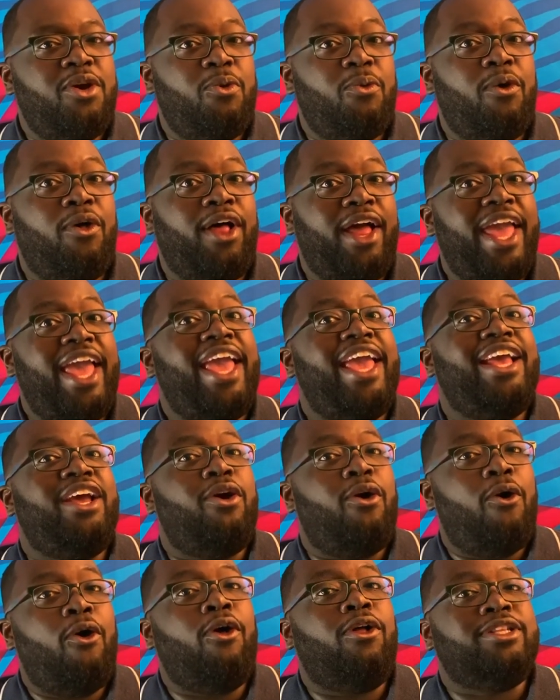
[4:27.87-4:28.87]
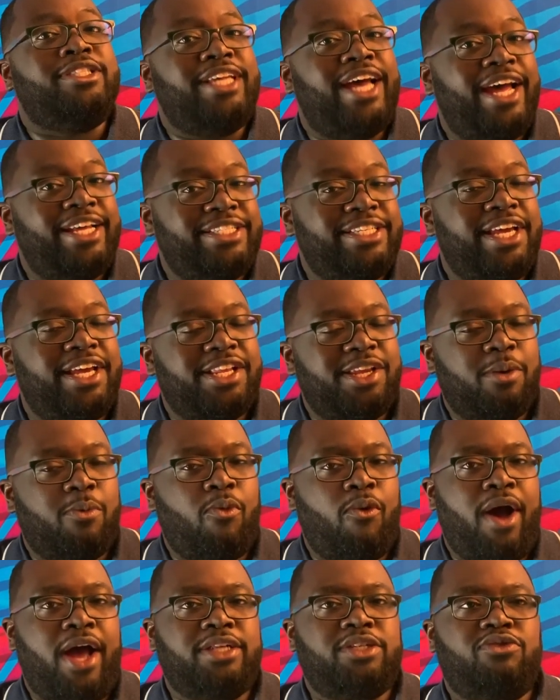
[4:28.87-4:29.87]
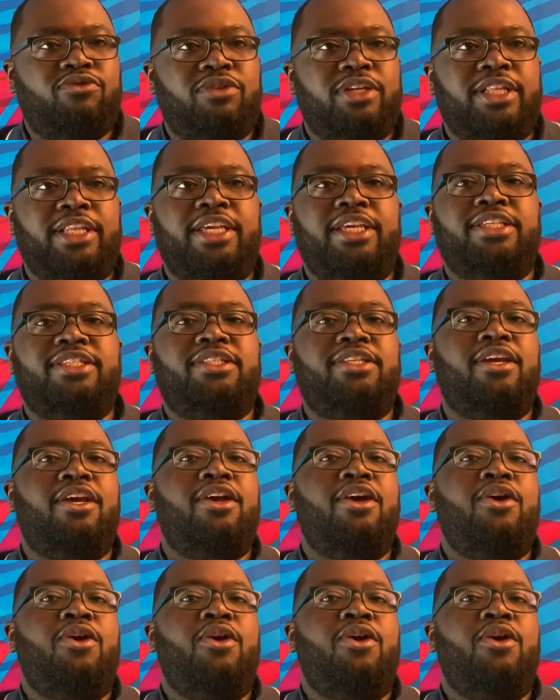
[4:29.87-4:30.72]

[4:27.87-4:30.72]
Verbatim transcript: well, a all titanium watch released,